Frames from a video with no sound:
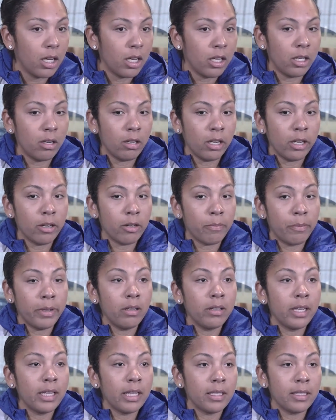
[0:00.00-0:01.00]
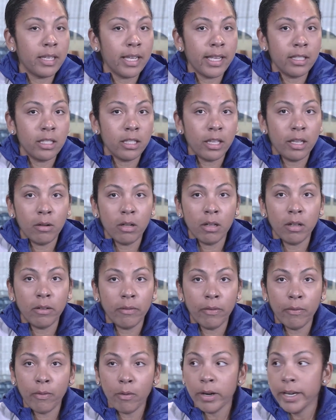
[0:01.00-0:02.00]
You're building these kids in
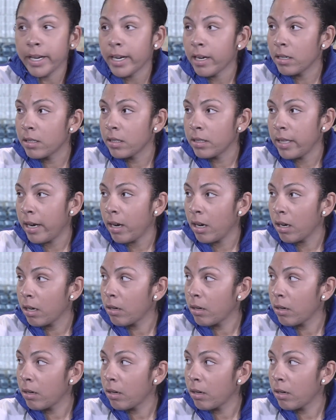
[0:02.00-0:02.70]
4 years that are